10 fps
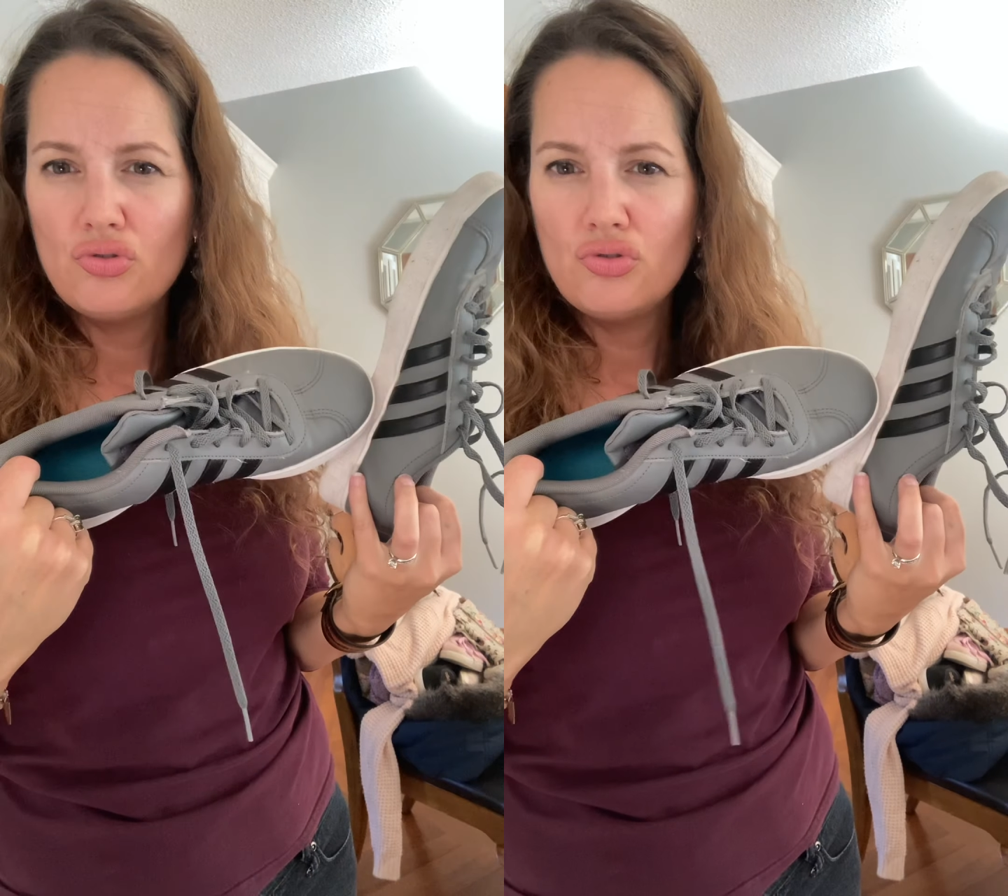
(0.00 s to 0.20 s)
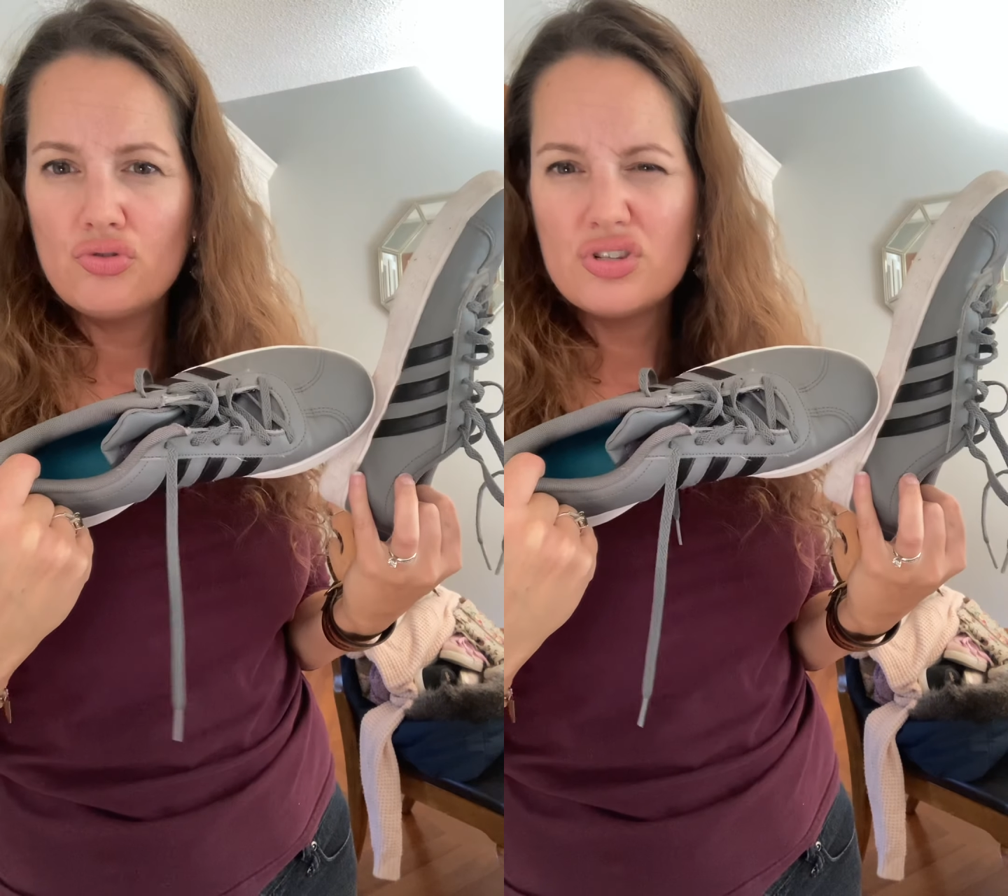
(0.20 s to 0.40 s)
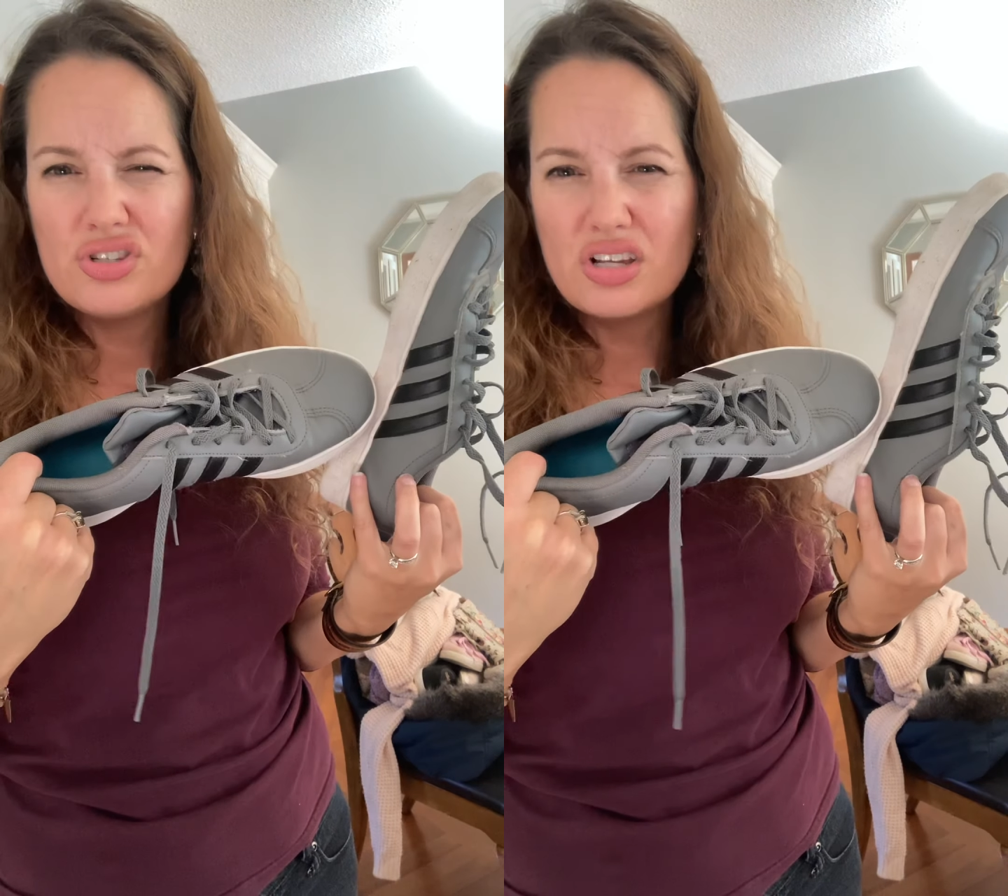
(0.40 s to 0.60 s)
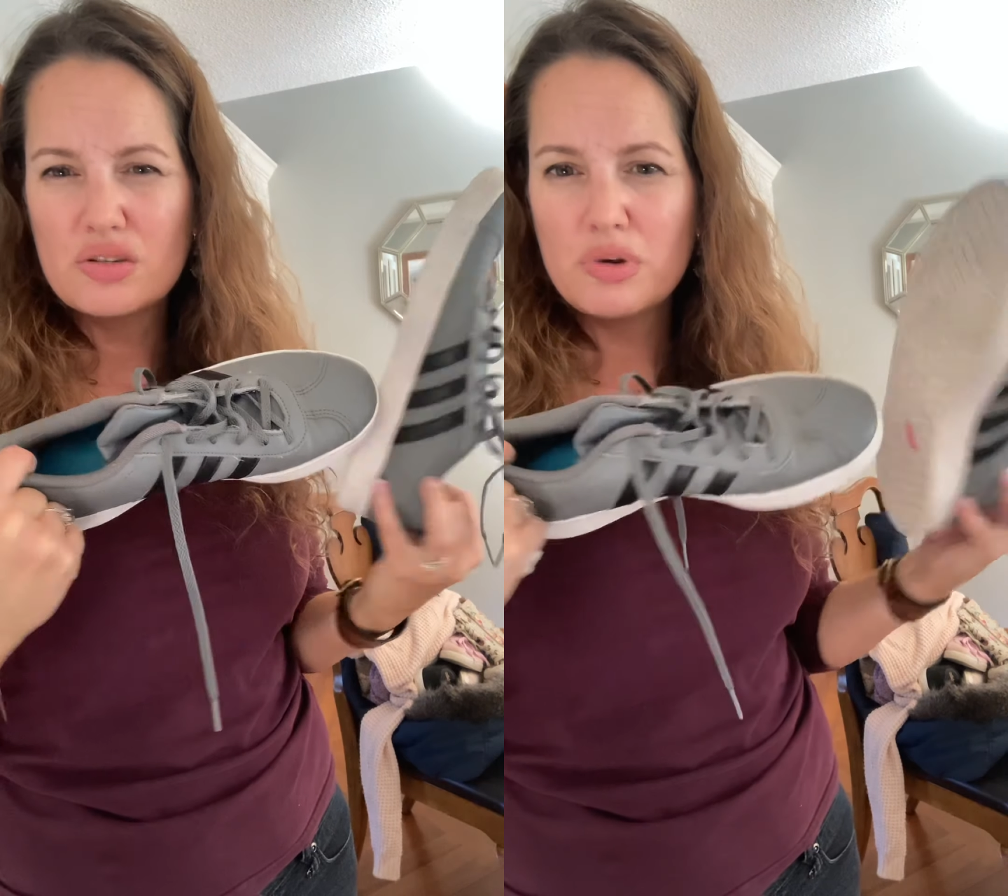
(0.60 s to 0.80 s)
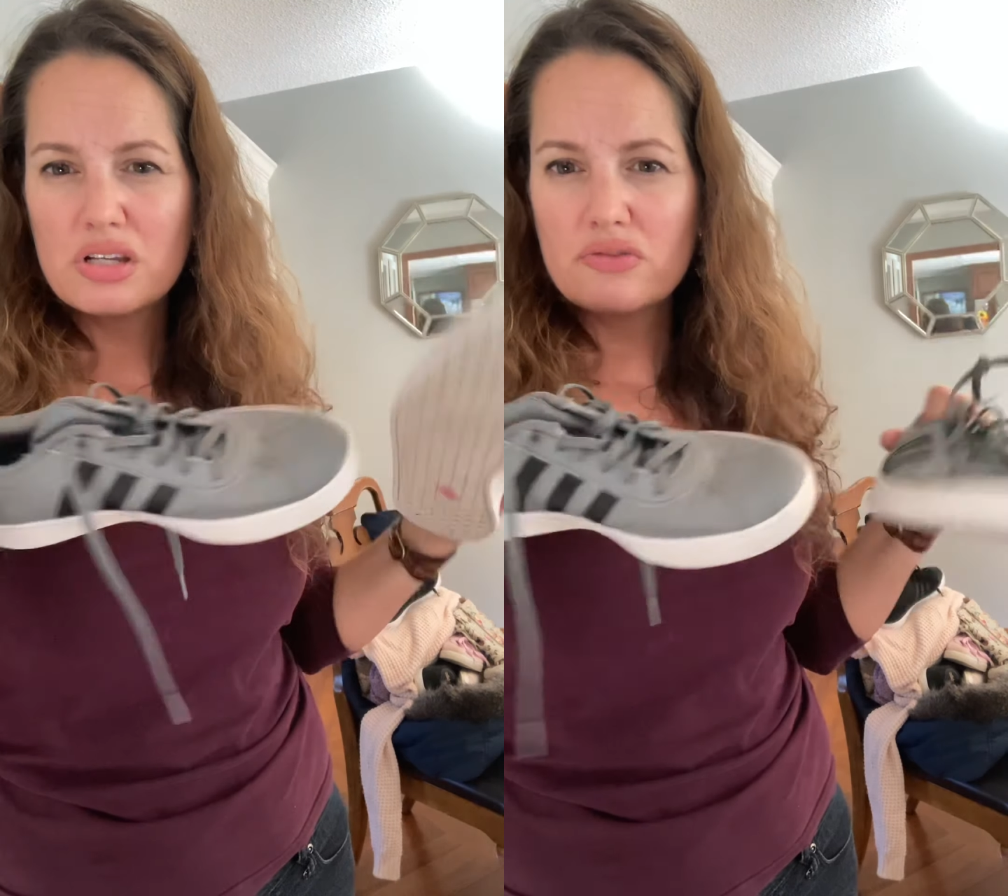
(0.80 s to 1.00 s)

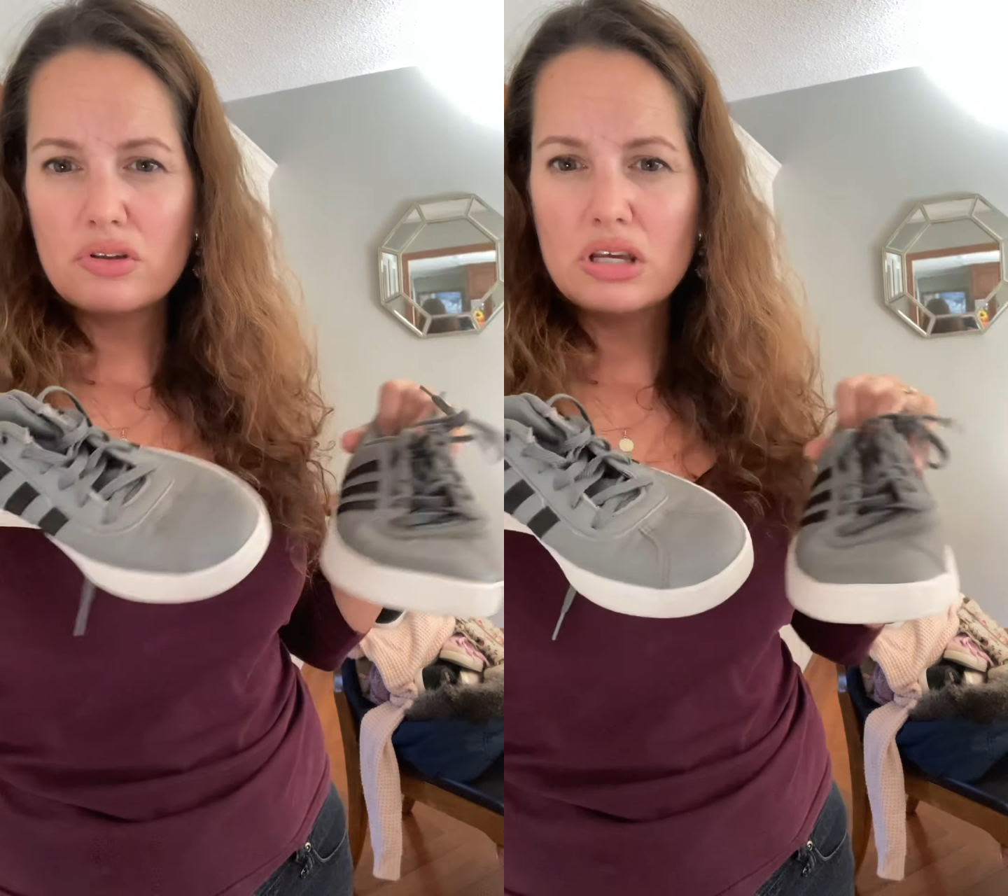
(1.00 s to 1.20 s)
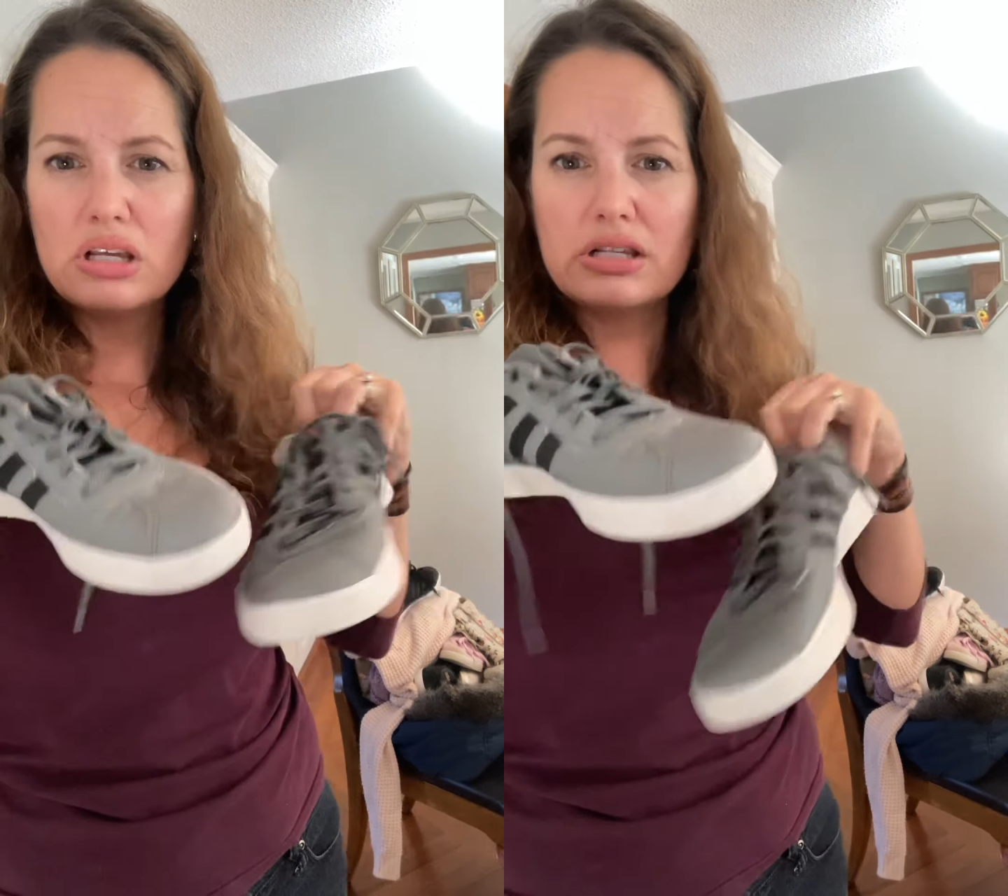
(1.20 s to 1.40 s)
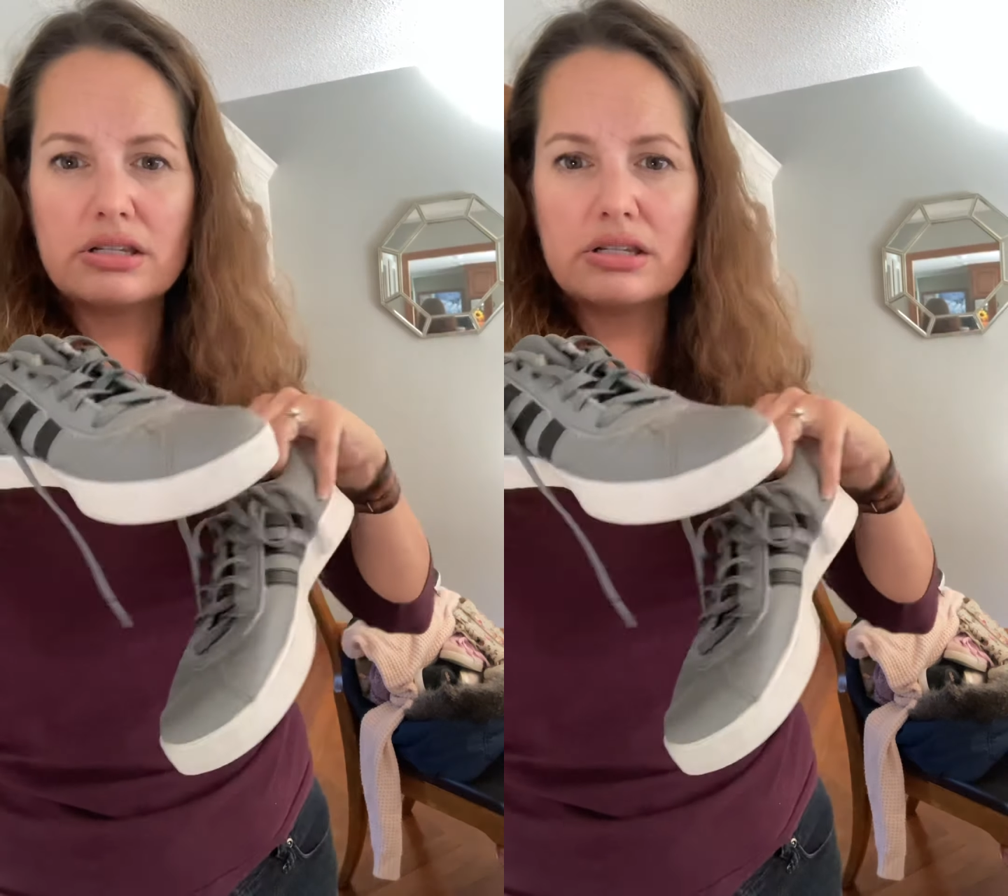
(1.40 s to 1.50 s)
$6 for these.